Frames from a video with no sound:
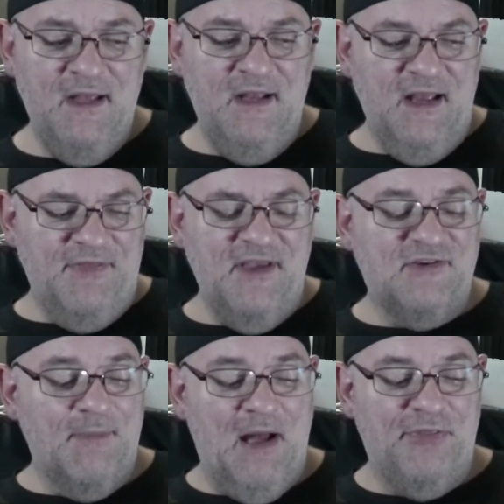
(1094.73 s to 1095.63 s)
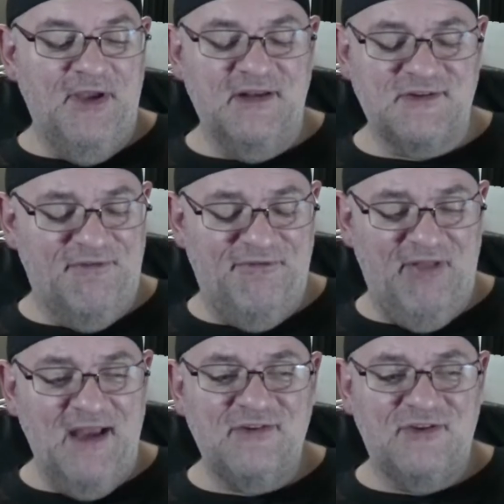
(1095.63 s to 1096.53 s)
And they somehow think it's a
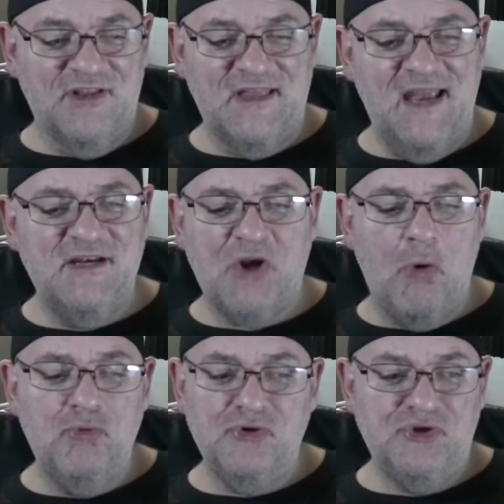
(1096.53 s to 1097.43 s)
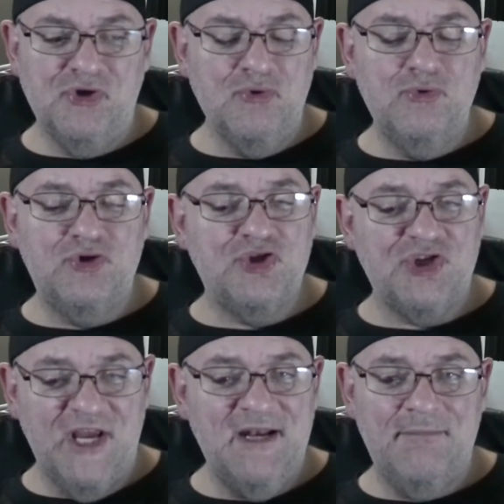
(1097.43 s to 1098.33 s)
flex that they don't do
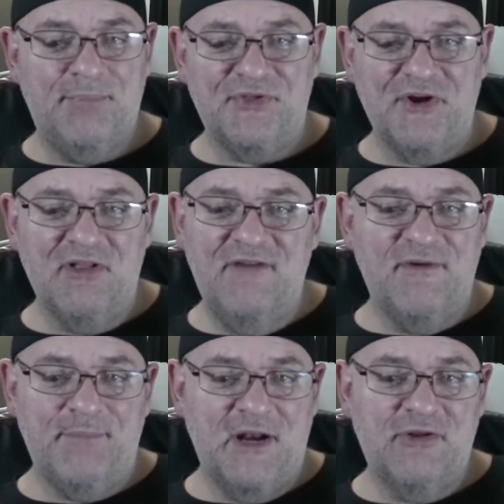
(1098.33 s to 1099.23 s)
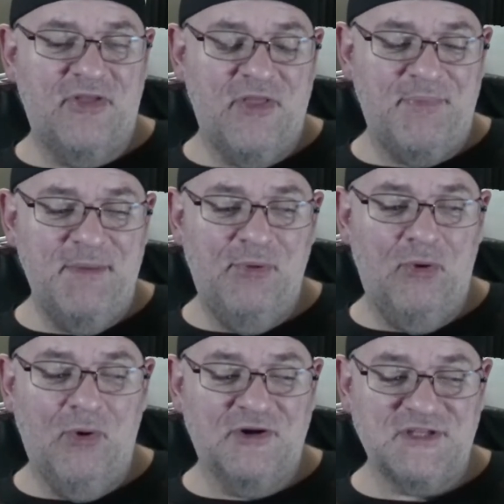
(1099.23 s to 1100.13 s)
shit, but they're living better than the people
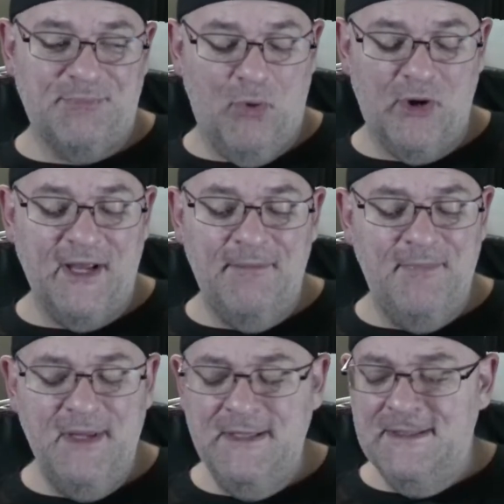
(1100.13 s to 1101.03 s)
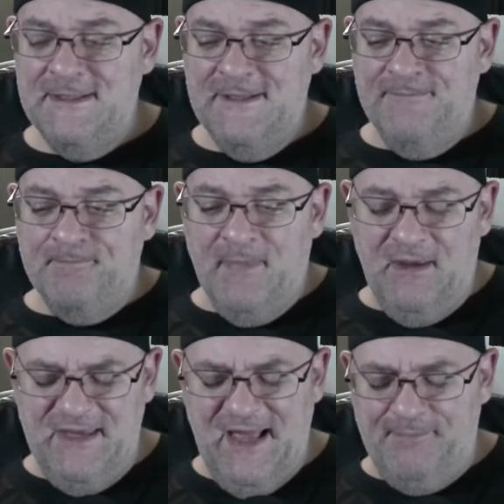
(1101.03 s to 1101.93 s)
who are supporting them.
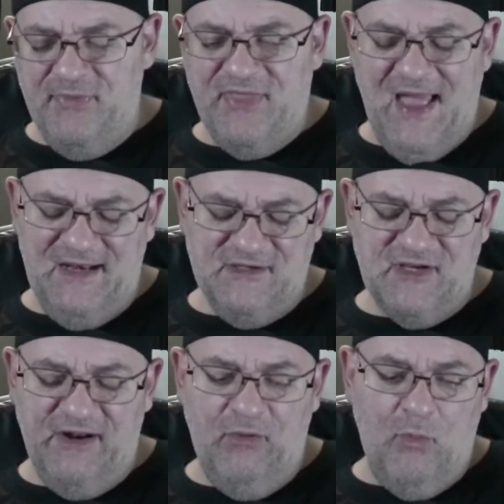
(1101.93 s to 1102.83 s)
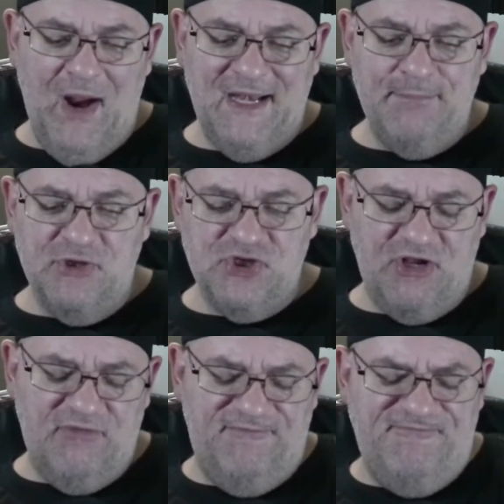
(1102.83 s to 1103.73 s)
Yeah, that entitled, whiny bunch of
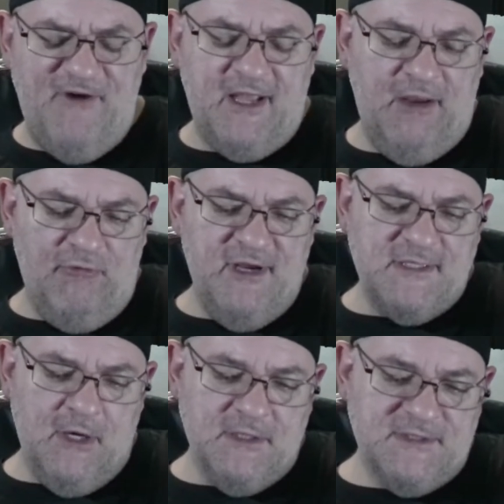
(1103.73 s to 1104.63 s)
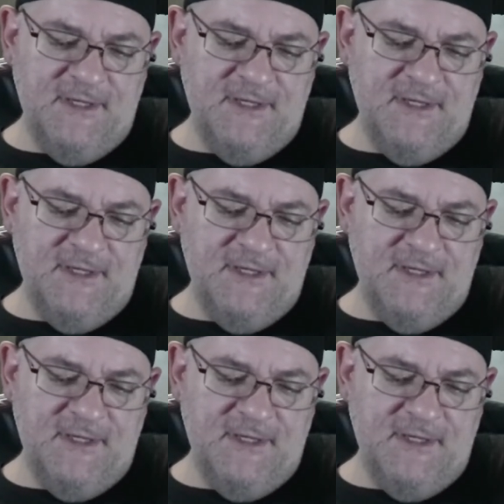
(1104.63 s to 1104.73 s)
fucking retards.